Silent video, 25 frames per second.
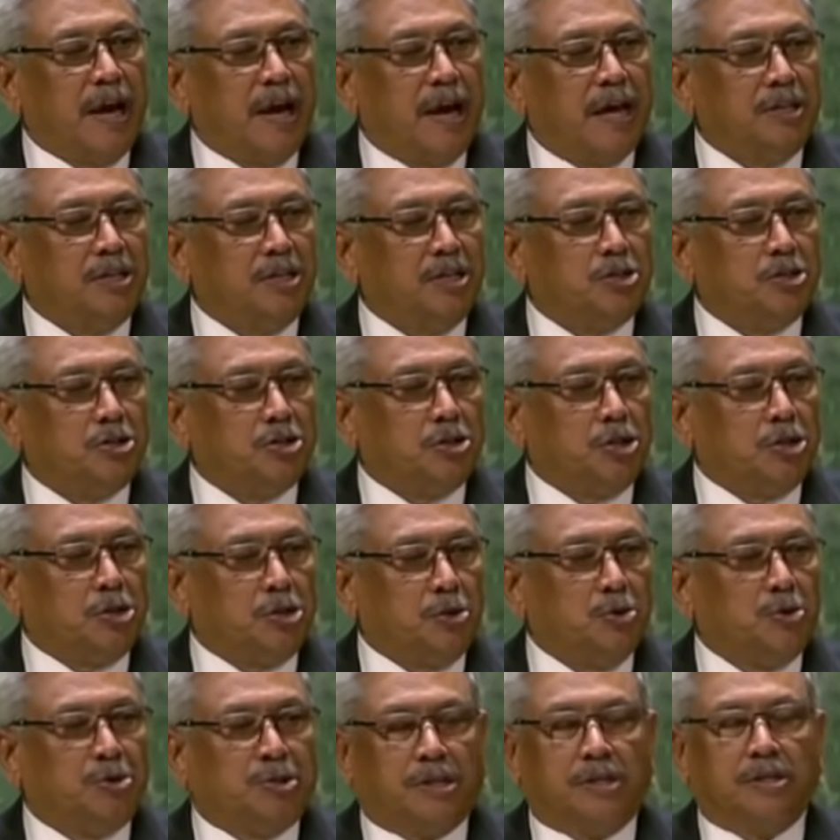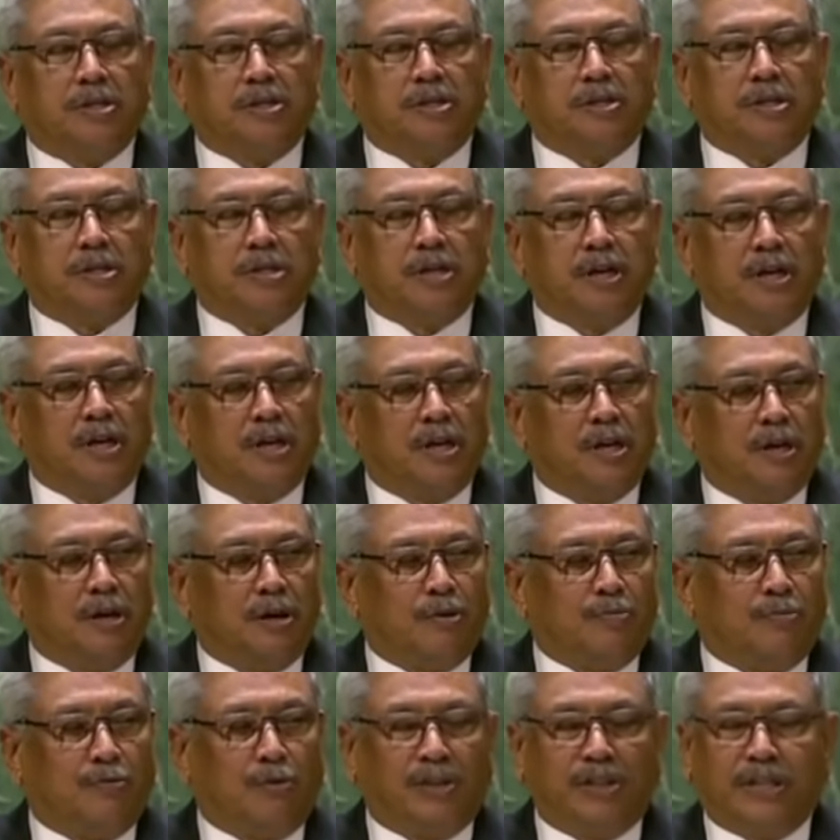and institutions
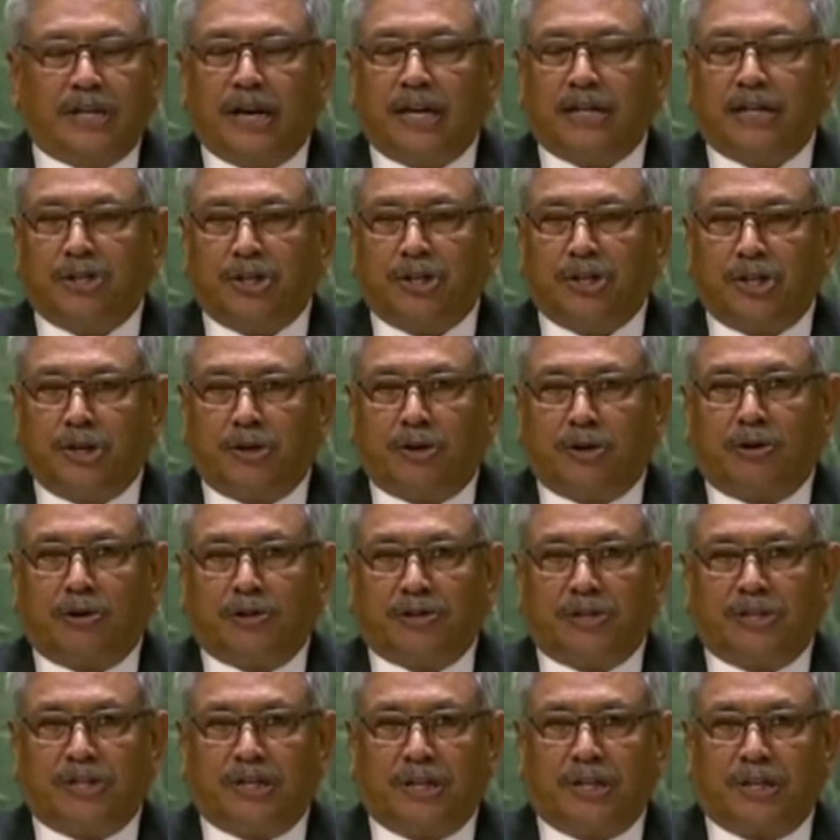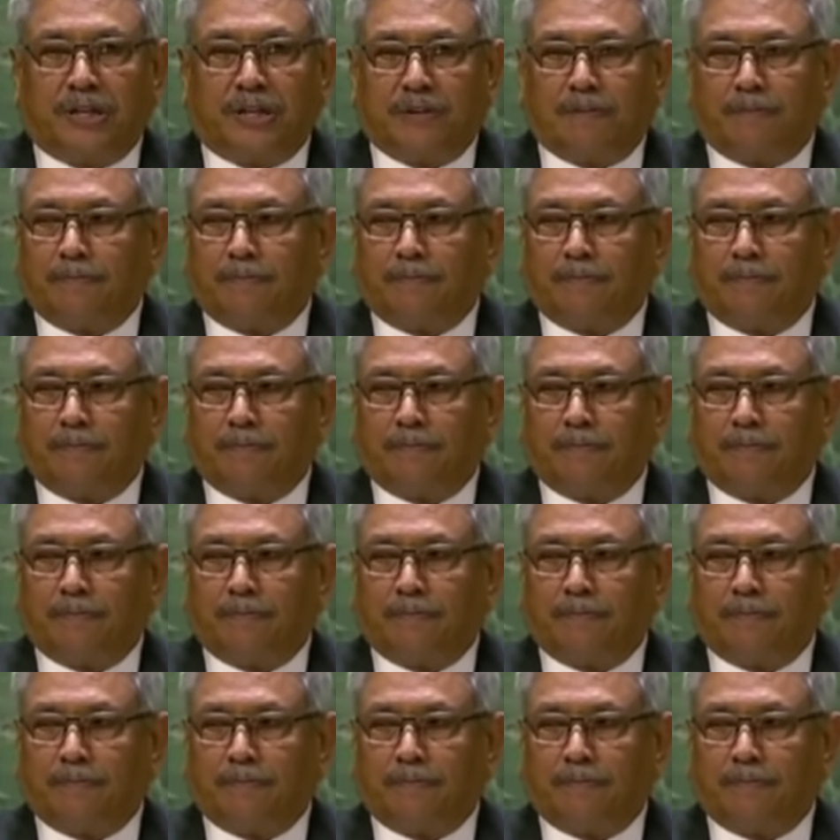for their generosity.